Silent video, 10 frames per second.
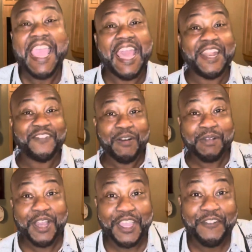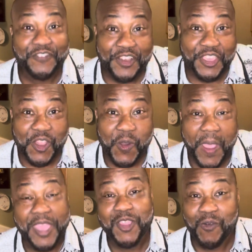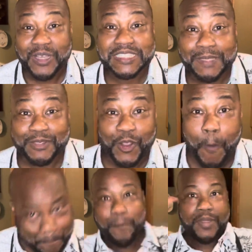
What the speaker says: and if I'm cooking for you and you want something to go,